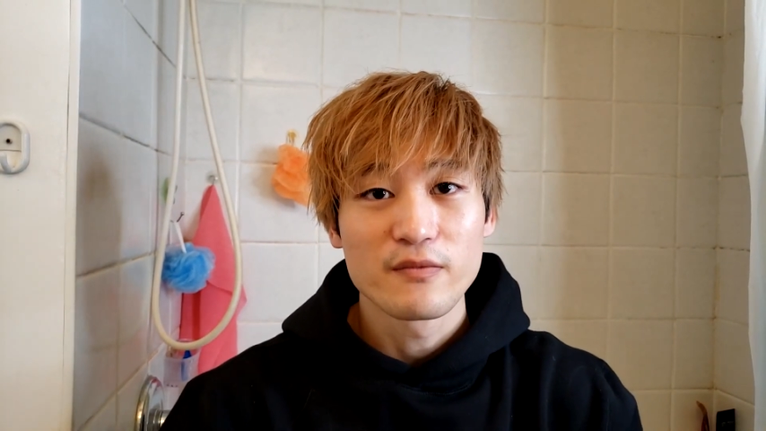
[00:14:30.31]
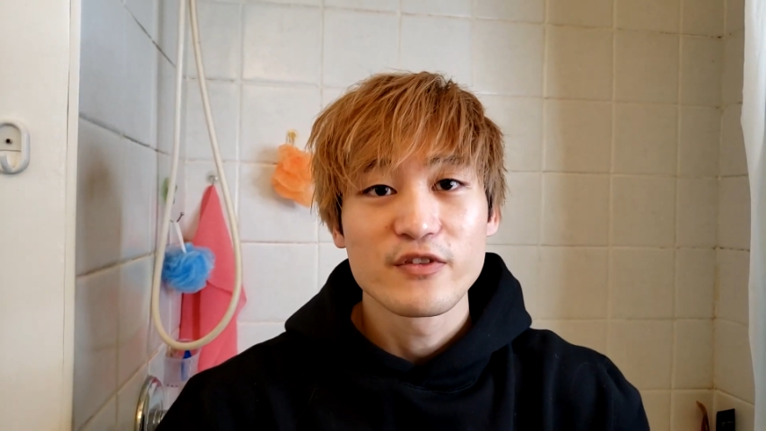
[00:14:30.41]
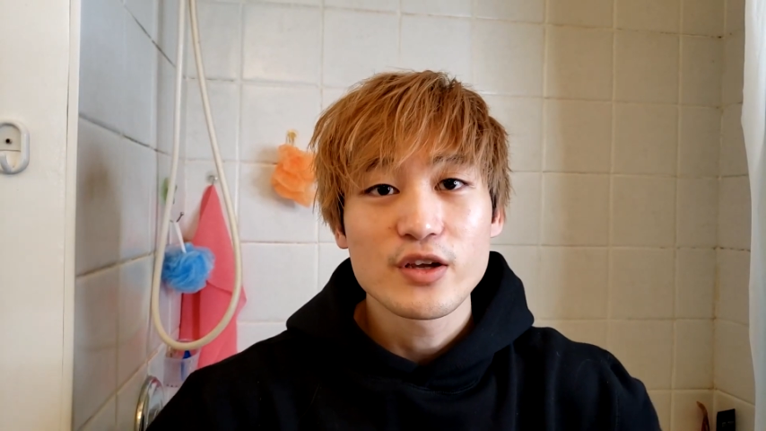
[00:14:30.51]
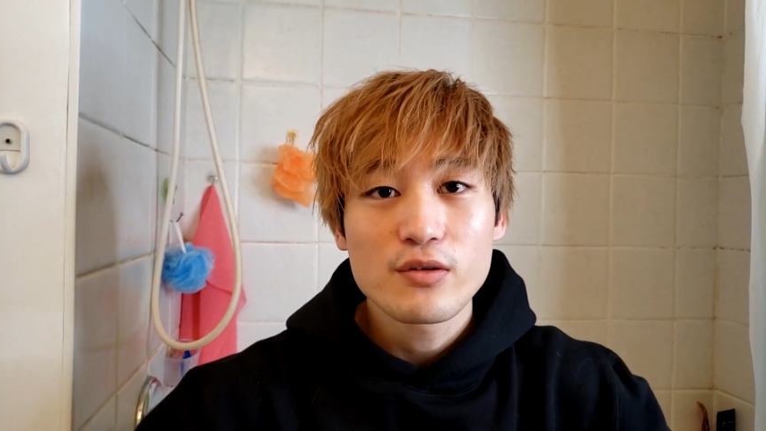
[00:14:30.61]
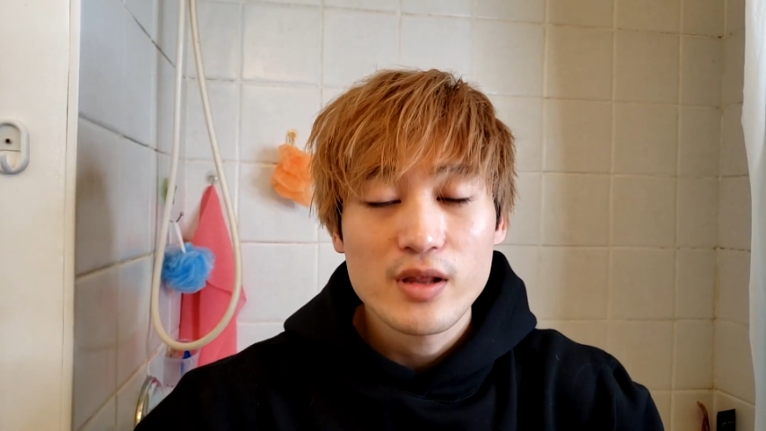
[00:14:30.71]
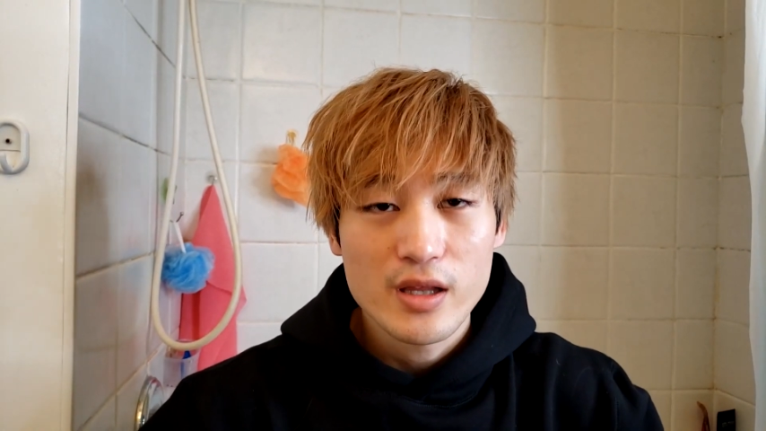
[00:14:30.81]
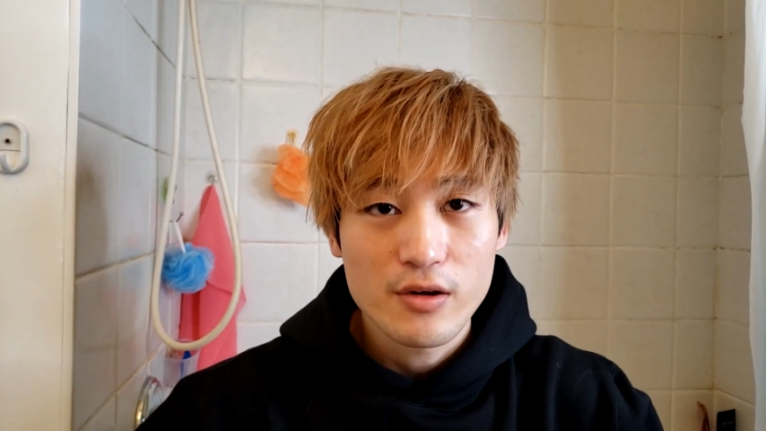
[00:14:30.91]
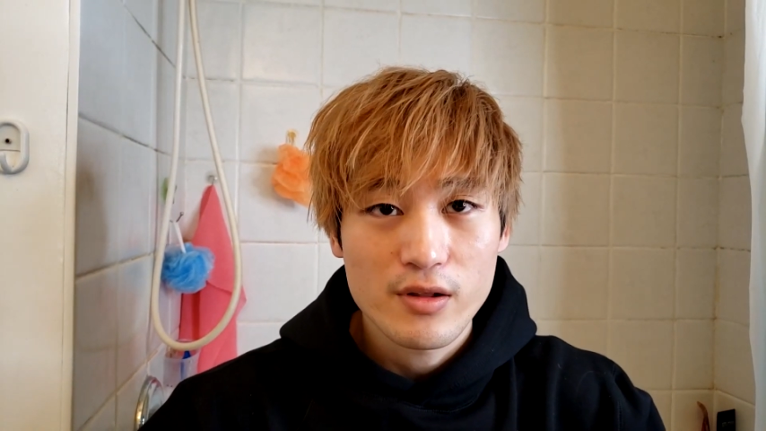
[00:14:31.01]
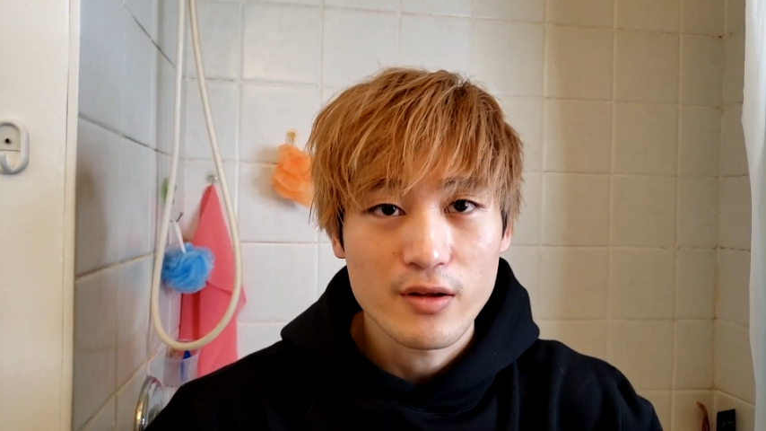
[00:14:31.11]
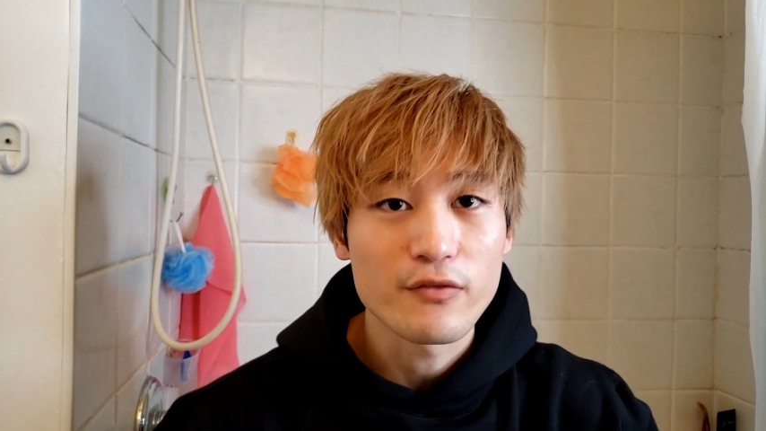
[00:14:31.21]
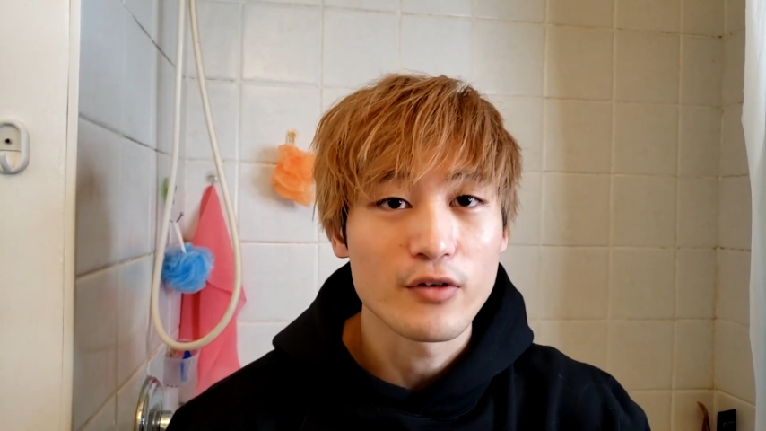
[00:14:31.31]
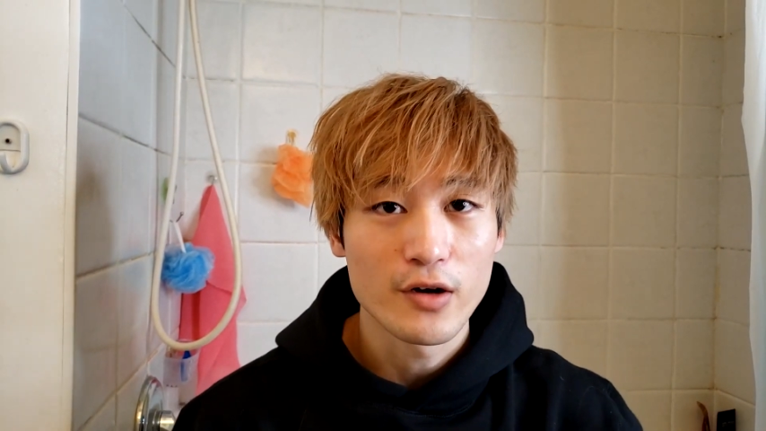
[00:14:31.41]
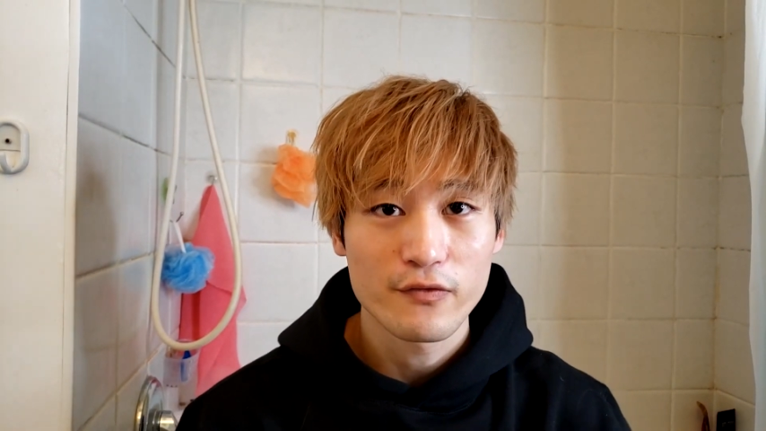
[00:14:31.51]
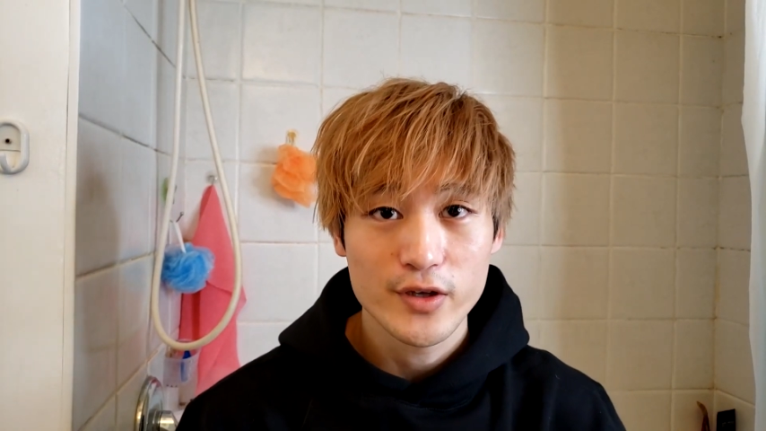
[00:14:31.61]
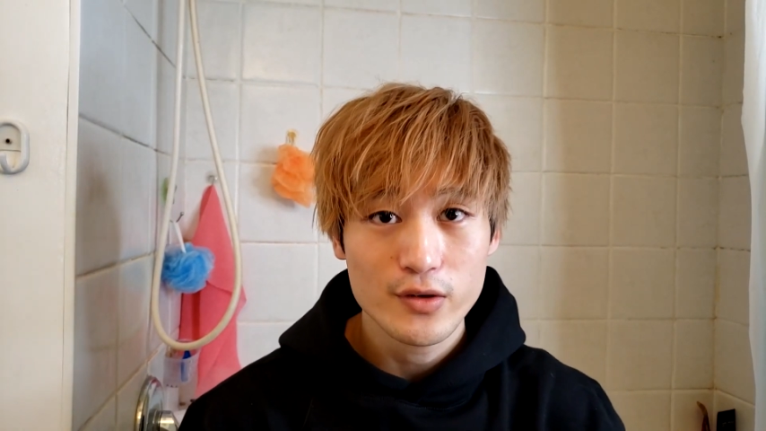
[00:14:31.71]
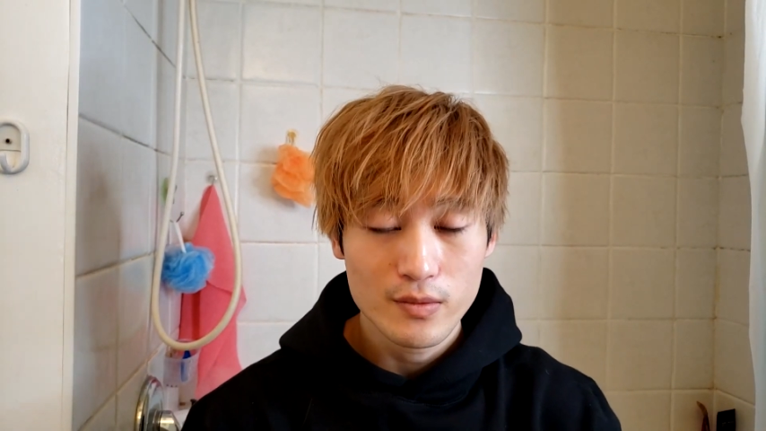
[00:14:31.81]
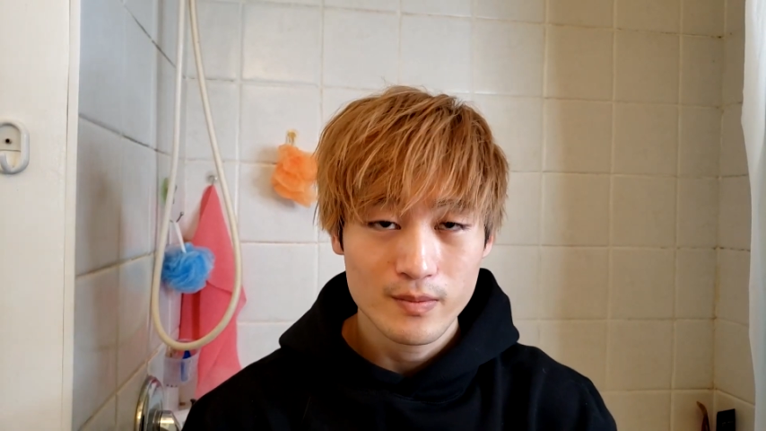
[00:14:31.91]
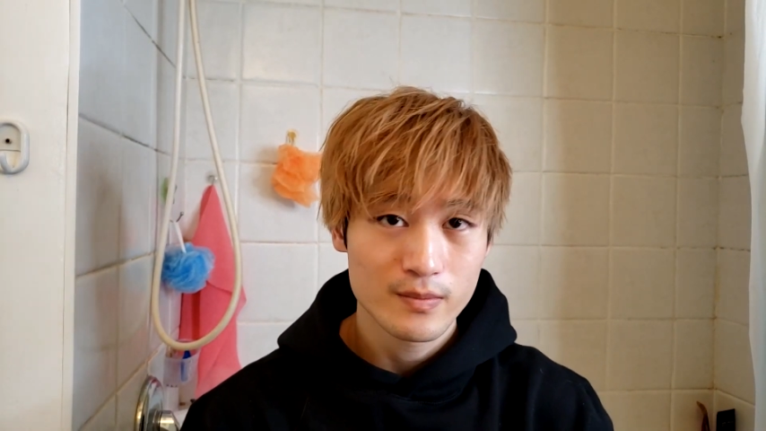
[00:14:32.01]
views, here's the front view.